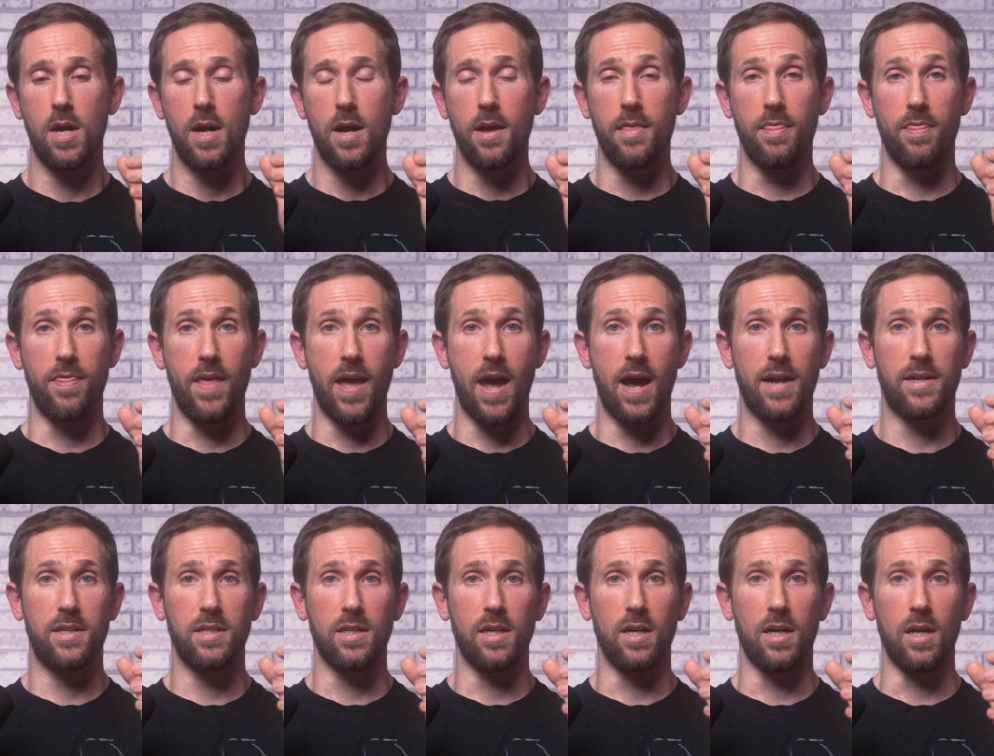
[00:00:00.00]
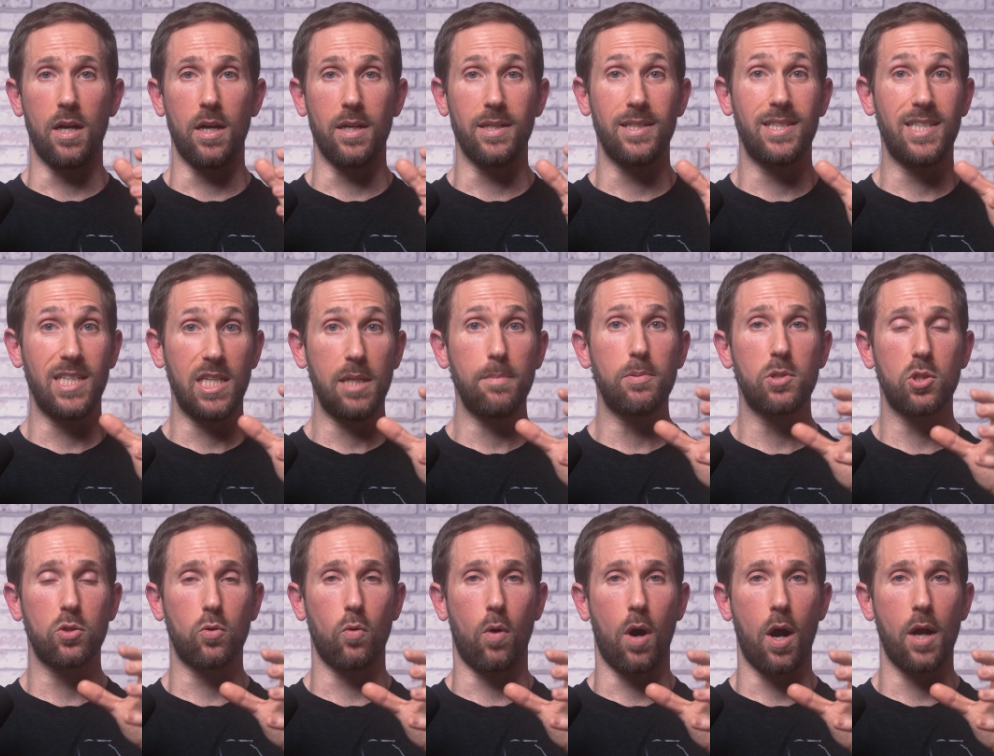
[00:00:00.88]
that deep
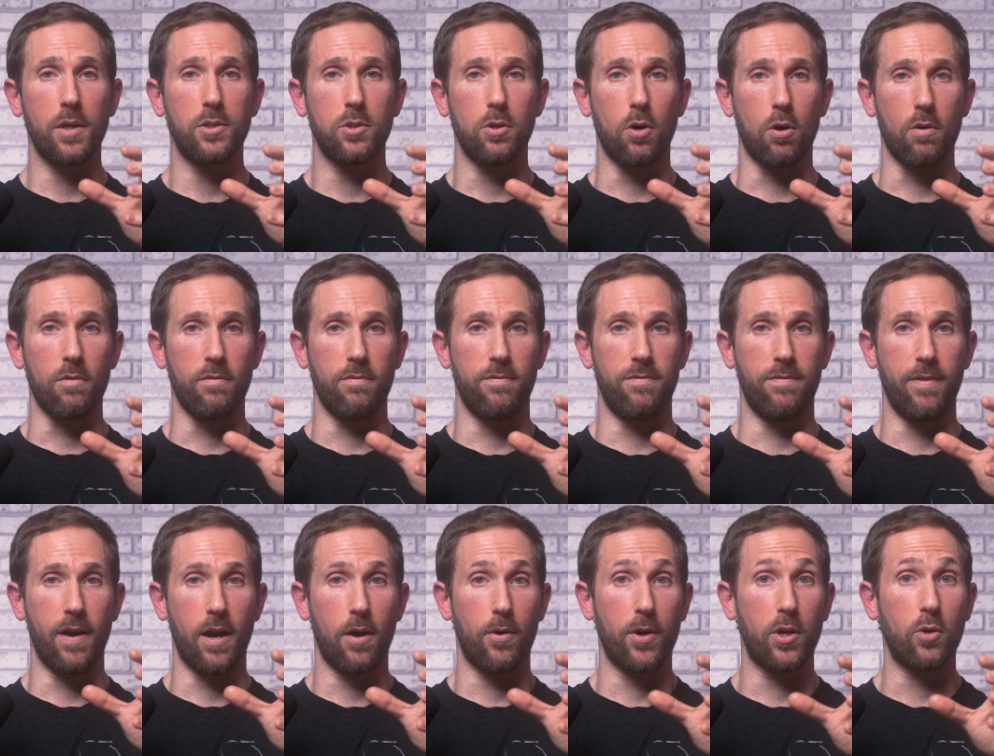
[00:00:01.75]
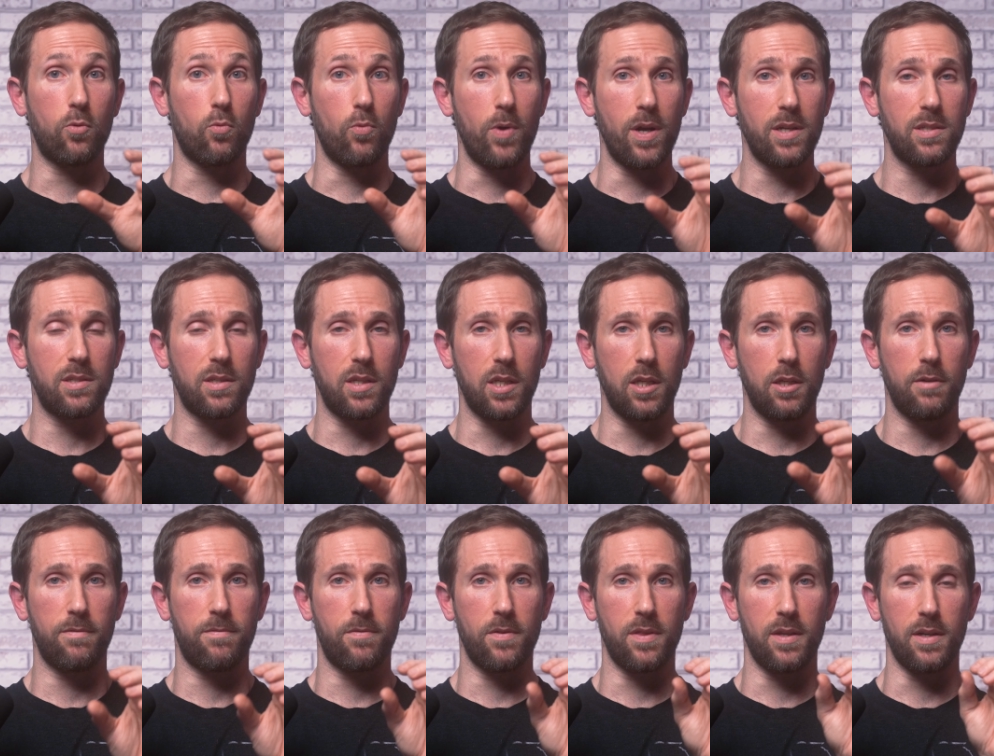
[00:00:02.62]
squats are very
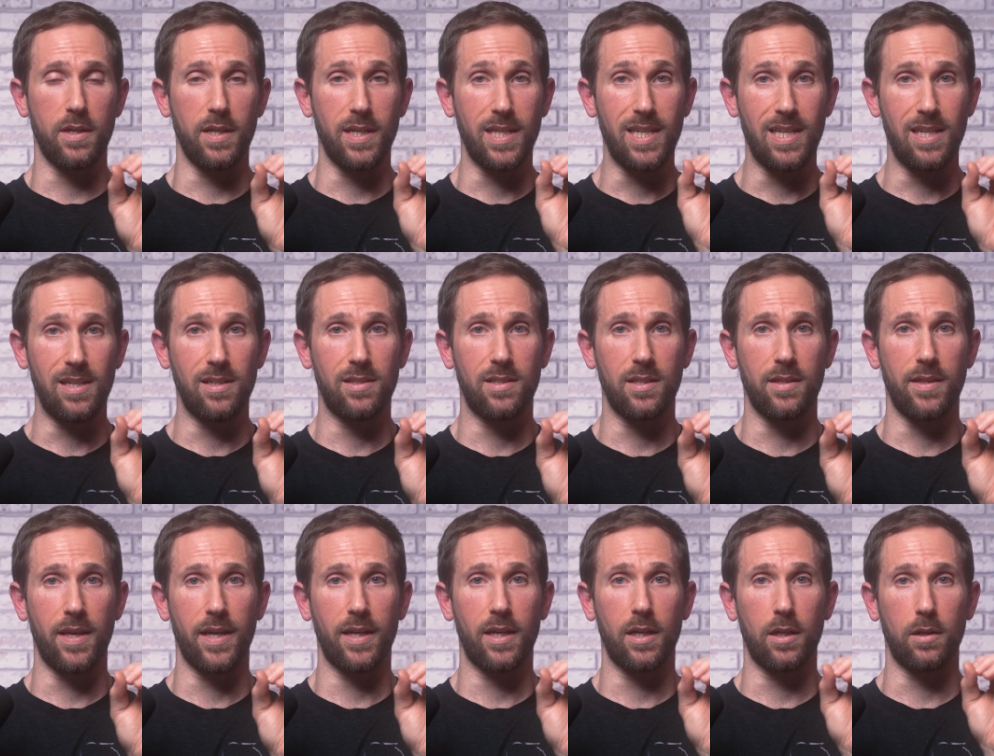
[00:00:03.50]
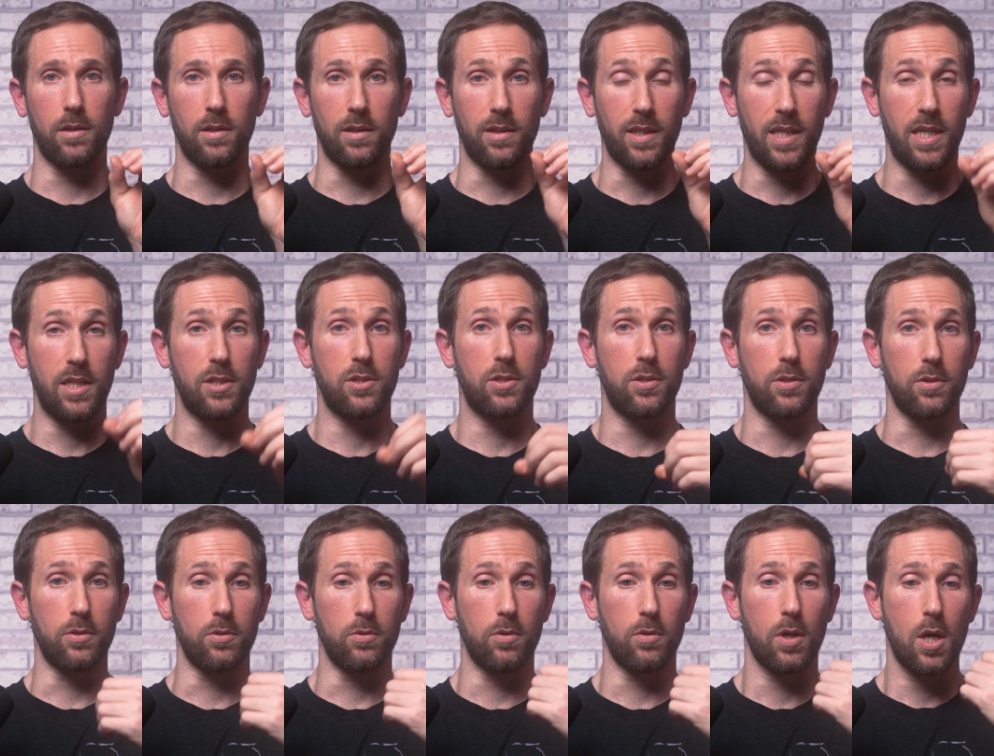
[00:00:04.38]
risky for the knees, and they can lead
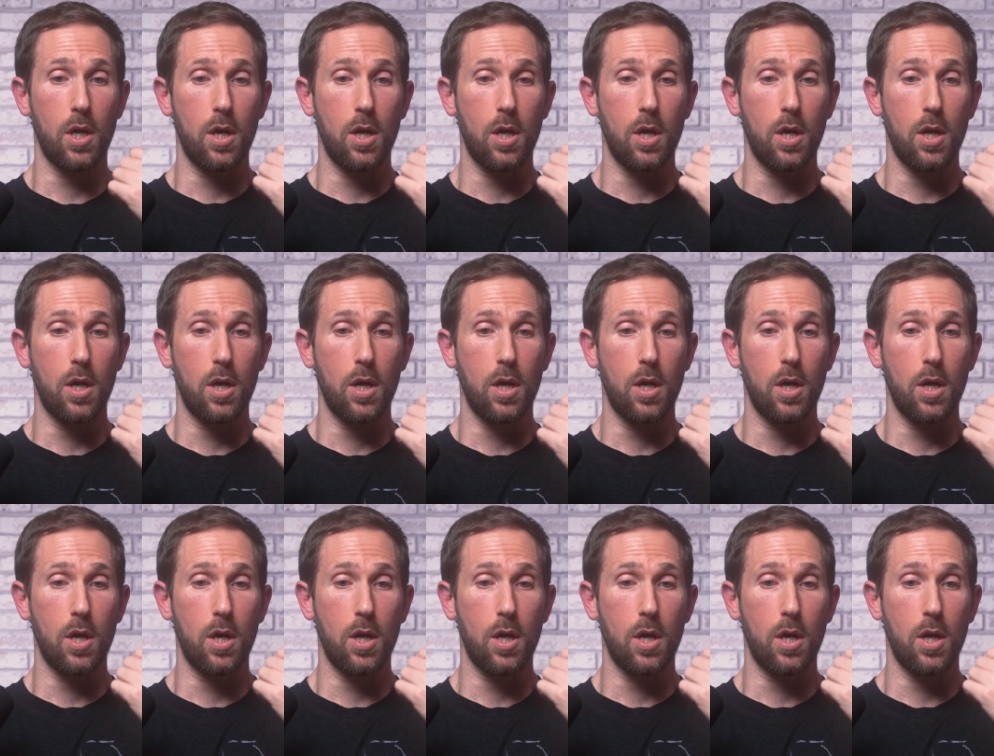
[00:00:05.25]
to